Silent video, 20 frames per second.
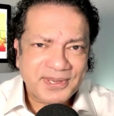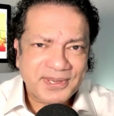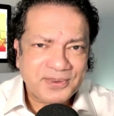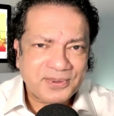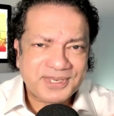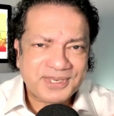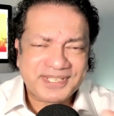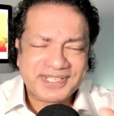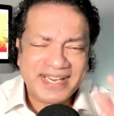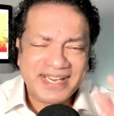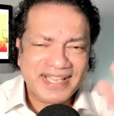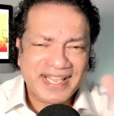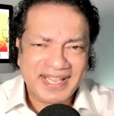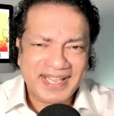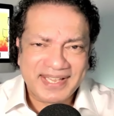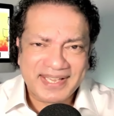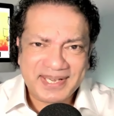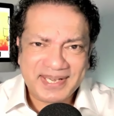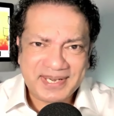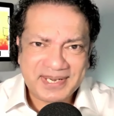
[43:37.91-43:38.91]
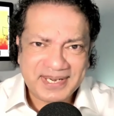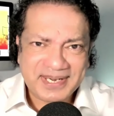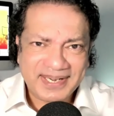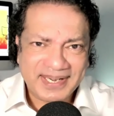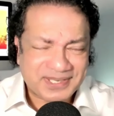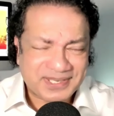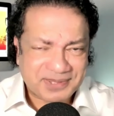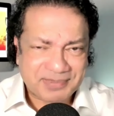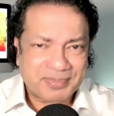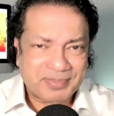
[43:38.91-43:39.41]
was singing
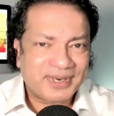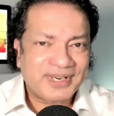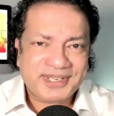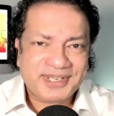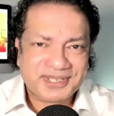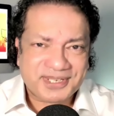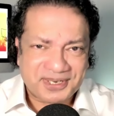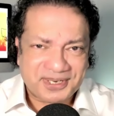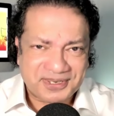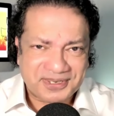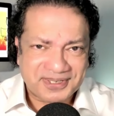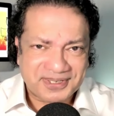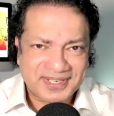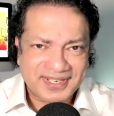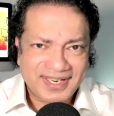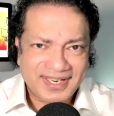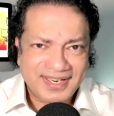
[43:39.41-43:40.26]
its bird song,